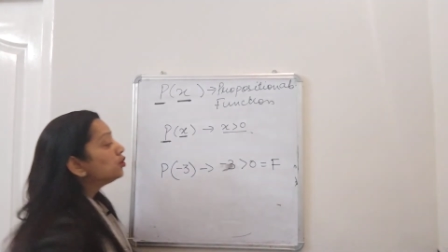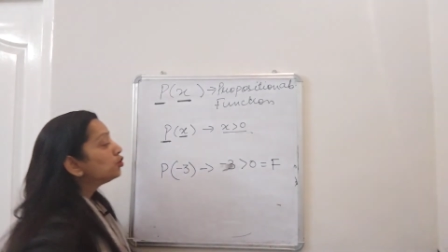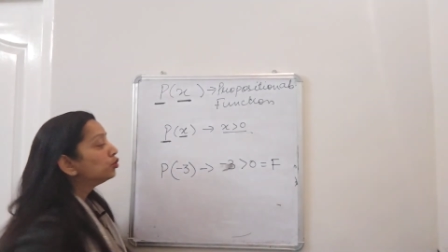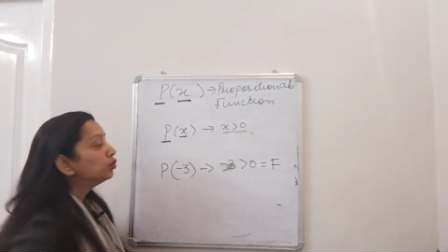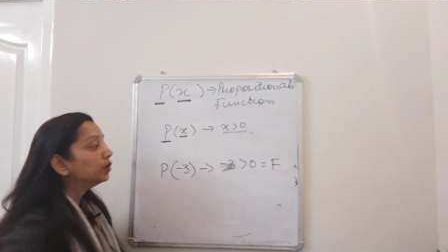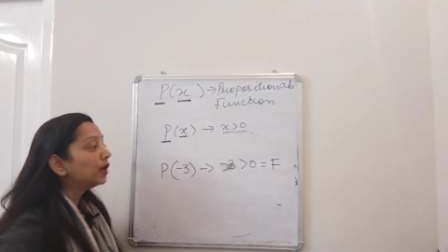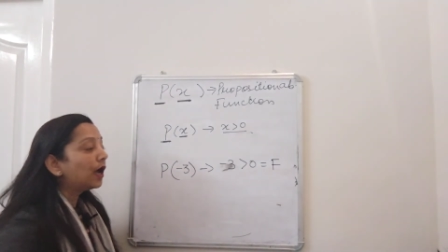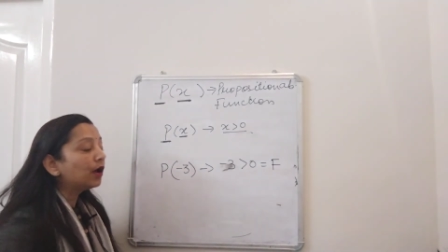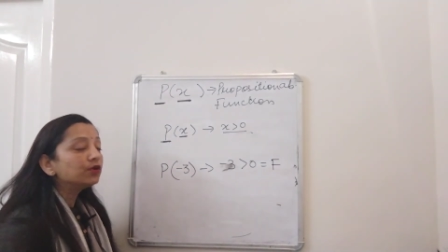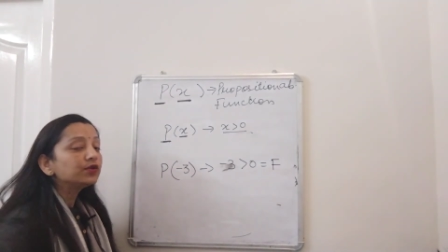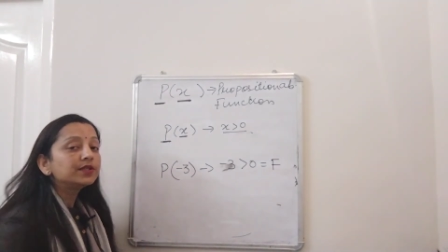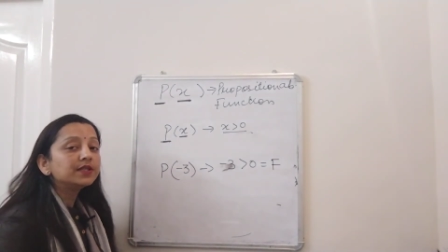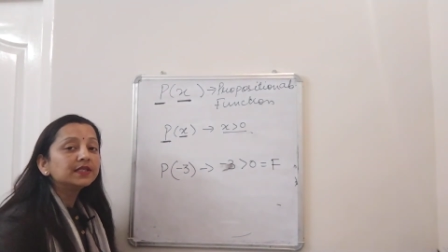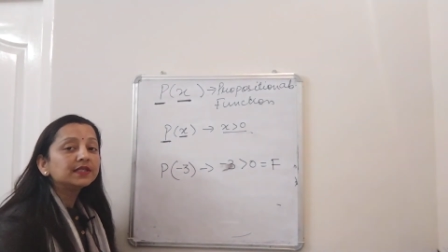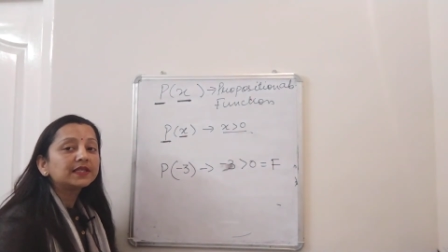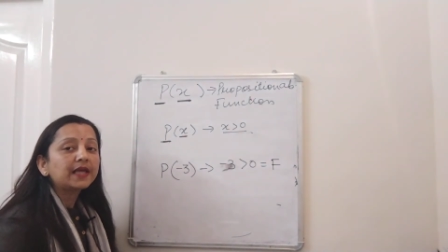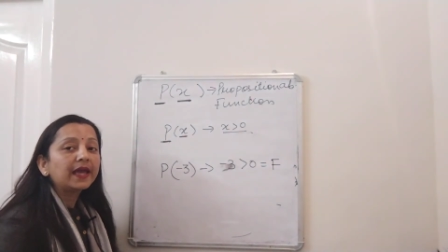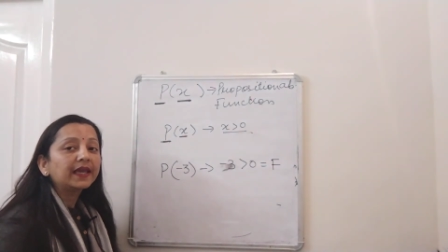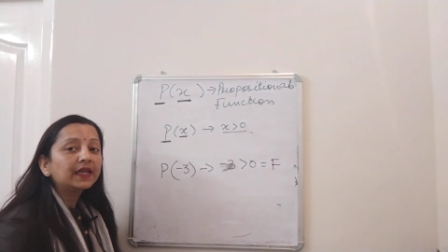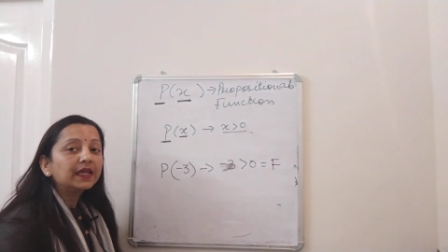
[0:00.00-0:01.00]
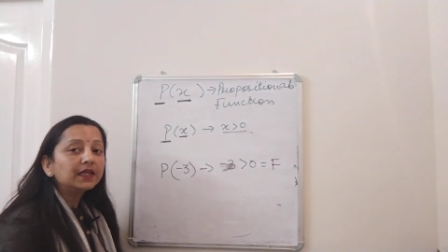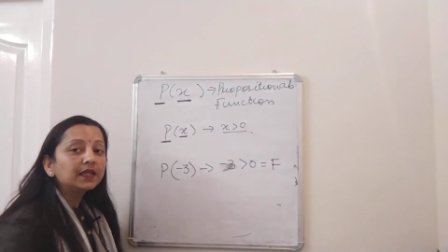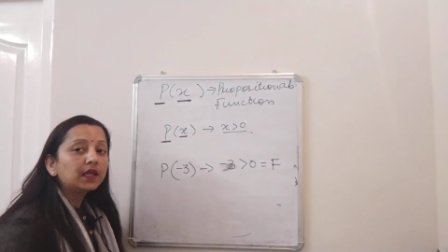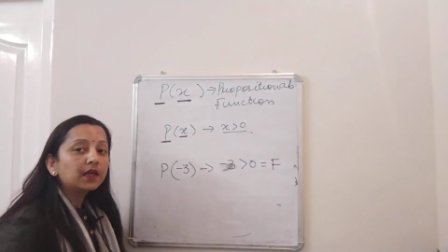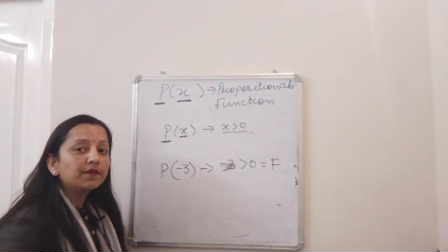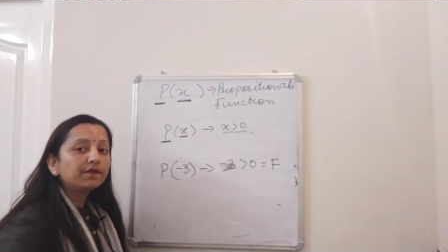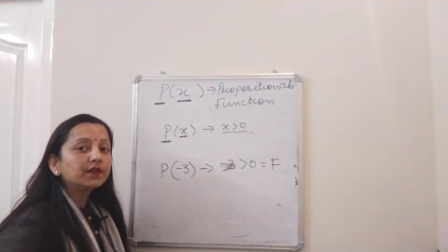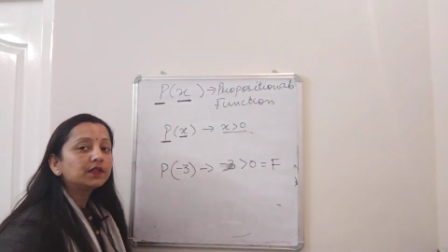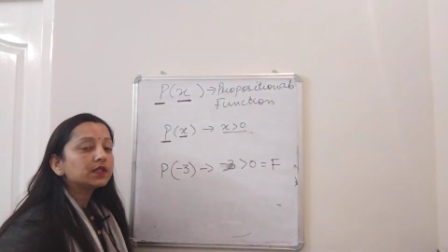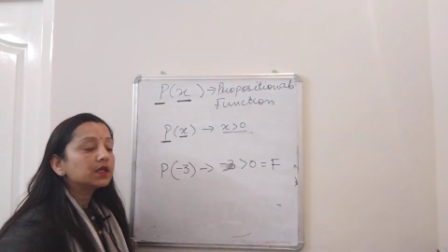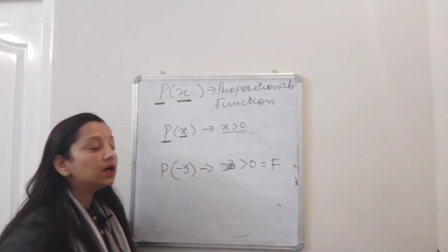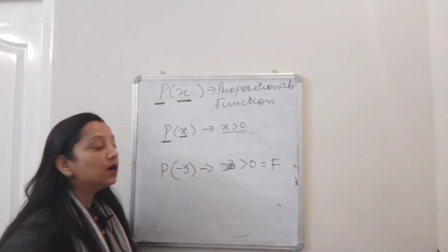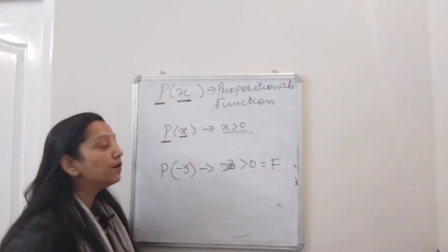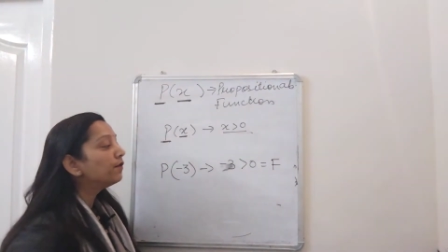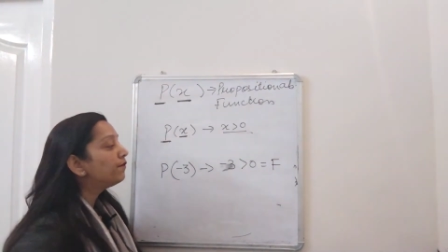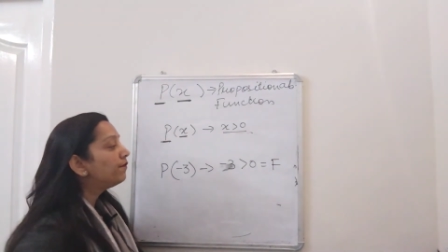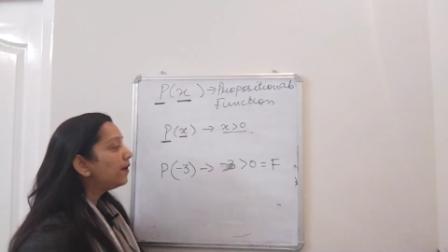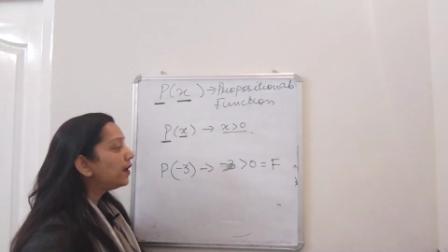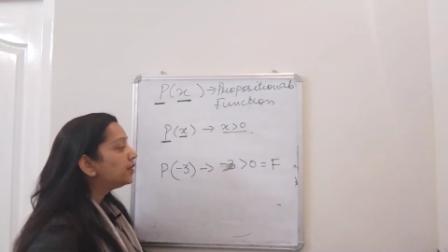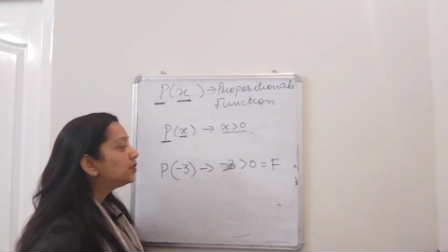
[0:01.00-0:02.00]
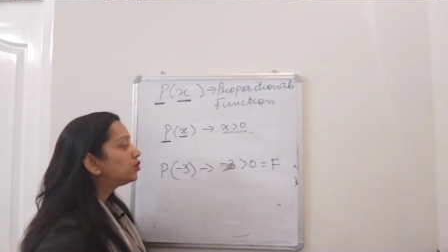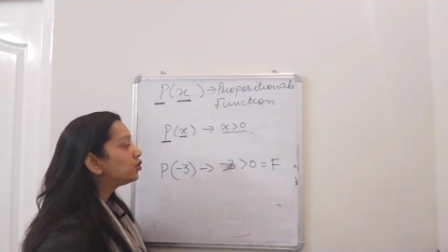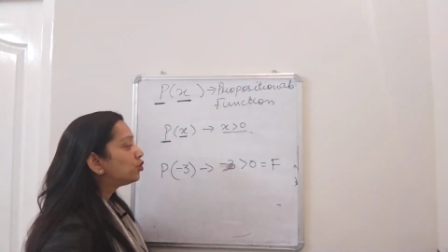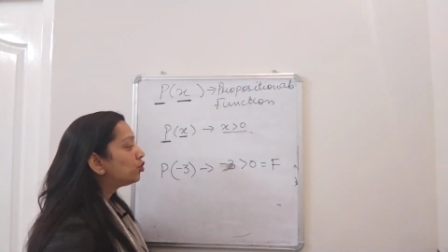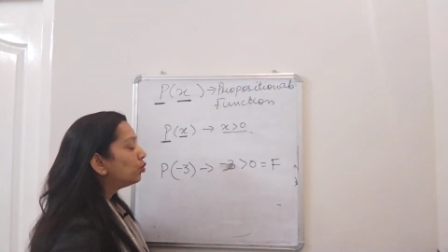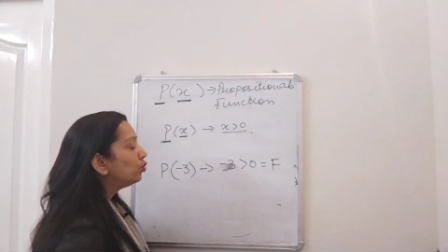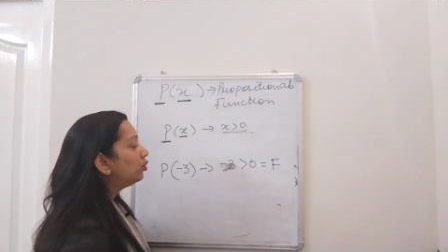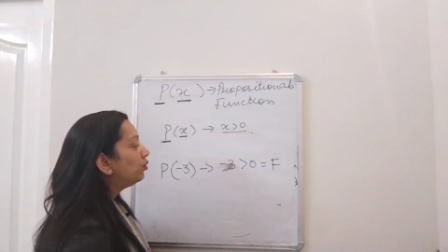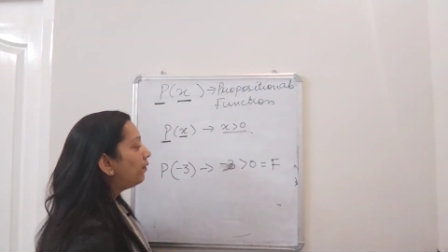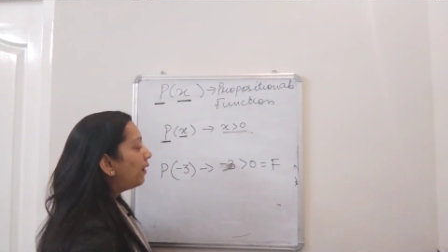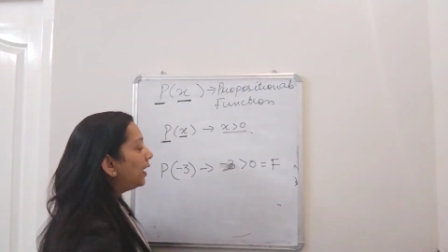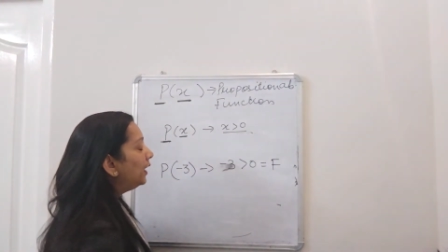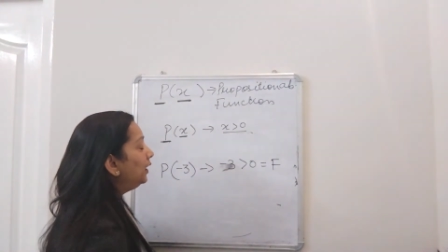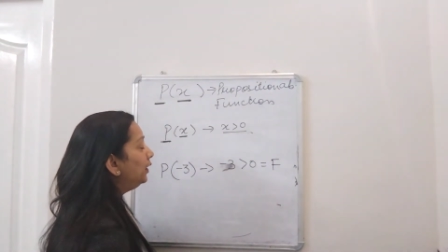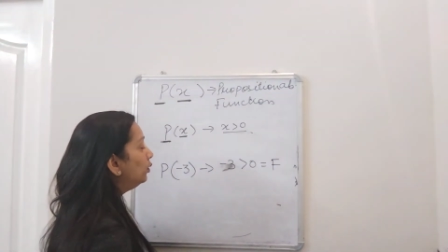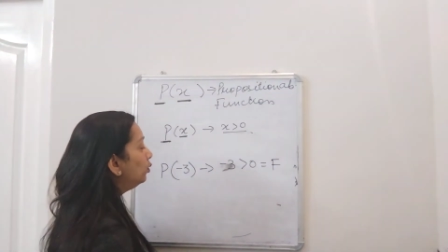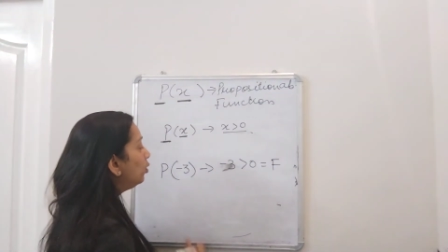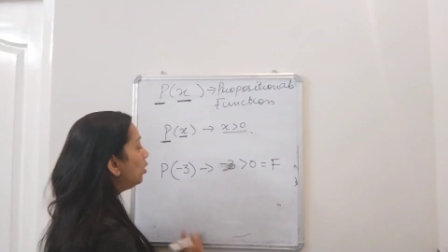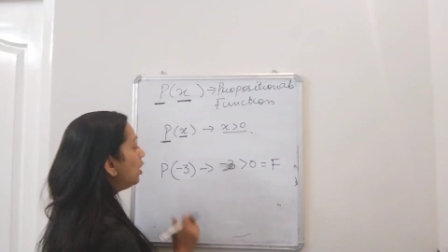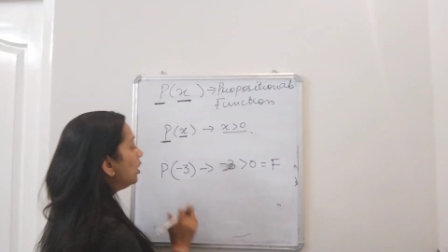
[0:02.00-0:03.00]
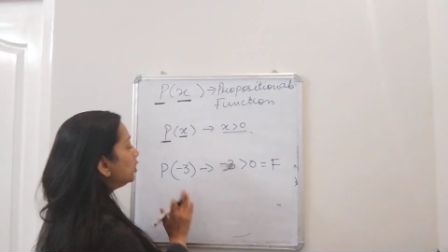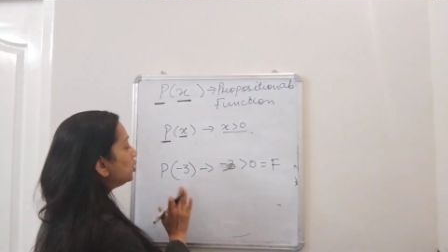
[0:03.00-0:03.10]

So now since I can give it a fixed truth value,